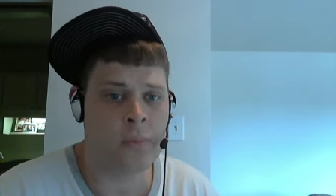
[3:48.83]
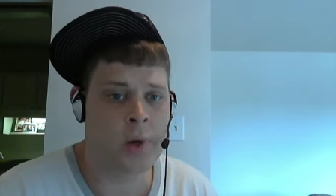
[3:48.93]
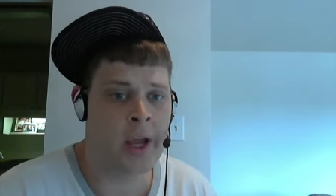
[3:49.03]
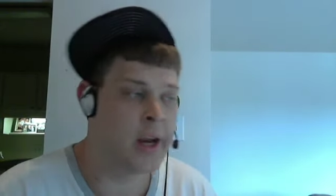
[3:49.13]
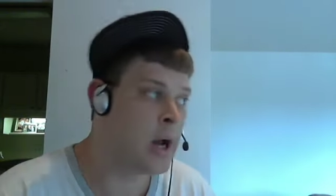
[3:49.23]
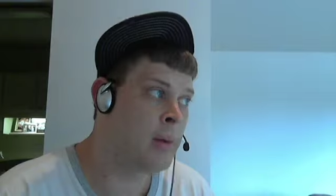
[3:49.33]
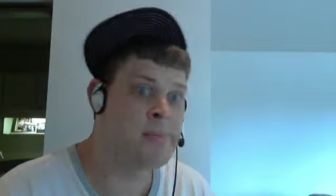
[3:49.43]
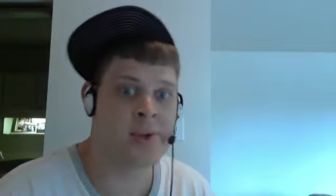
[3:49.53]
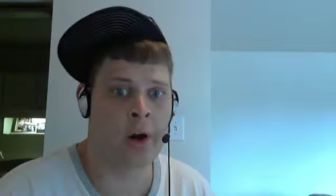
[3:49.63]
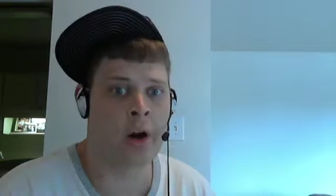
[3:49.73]
And I'm
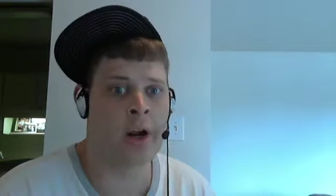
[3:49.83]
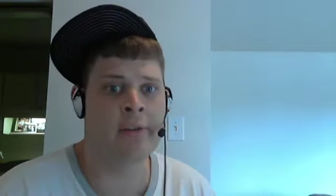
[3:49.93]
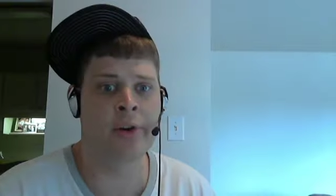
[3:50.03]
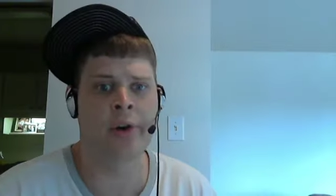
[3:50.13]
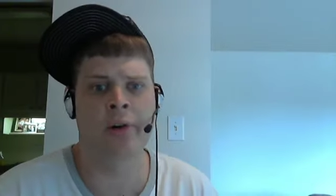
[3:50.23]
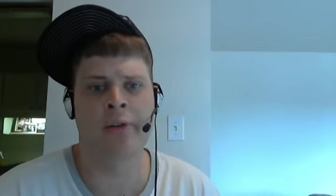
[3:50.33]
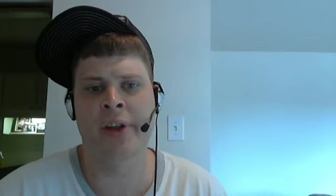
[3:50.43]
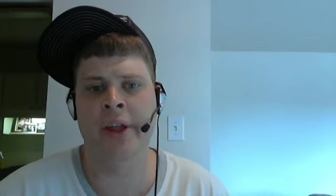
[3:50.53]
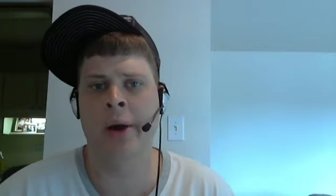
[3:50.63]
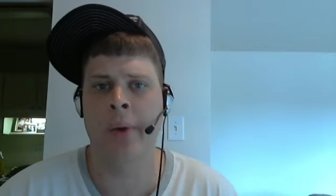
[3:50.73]
sorry if you don't
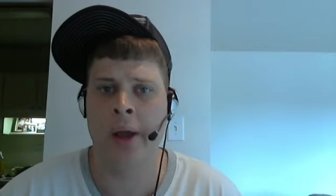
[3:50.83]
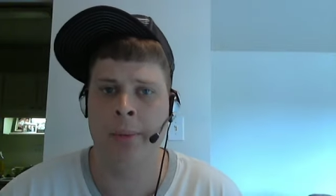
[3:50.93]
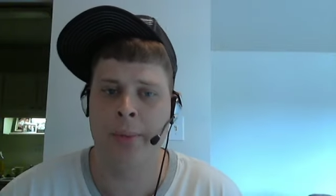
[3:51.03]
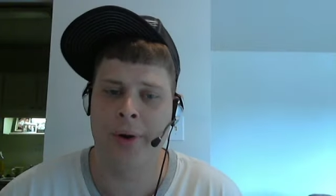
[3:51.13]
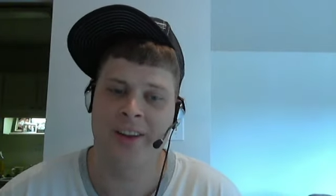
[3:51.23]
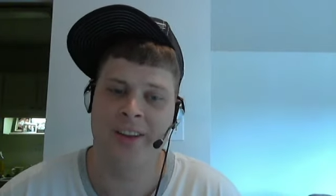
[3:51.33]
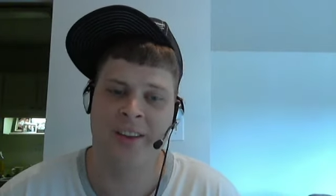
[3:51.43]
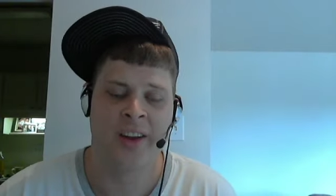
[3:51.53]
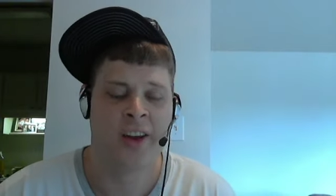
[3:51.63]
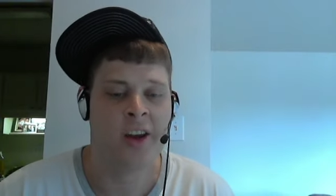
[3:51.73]
feel that way, but
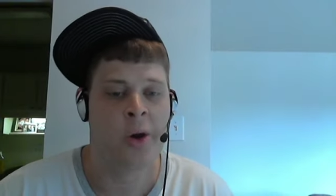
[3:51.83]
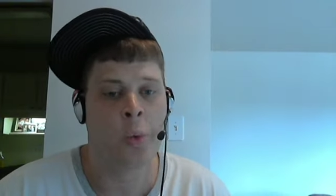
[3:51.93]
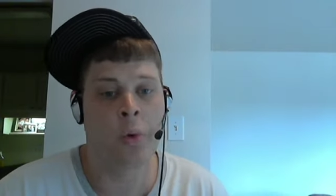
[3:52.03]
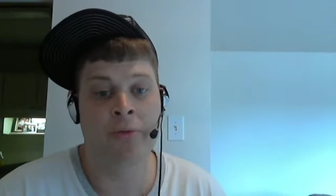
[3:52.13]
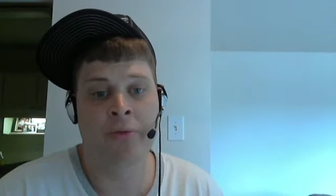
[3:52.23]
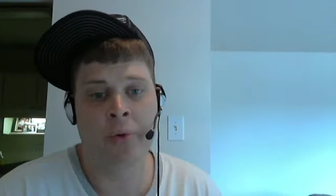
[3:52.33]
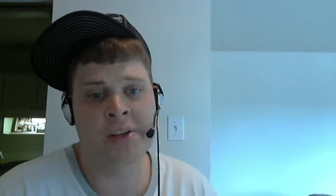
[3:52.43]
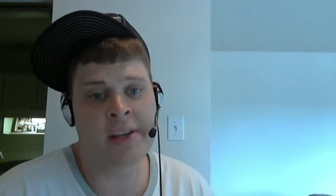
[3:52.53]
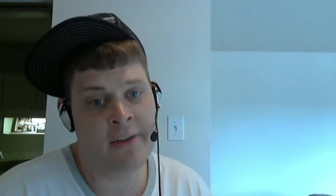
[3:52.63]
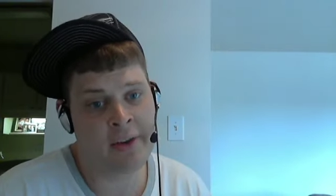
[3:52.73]

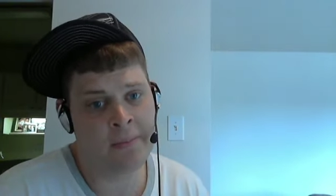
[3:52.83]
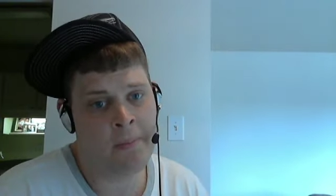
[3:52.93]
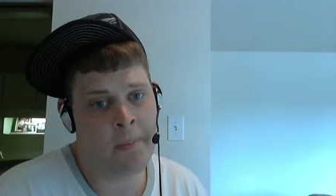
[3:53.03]
147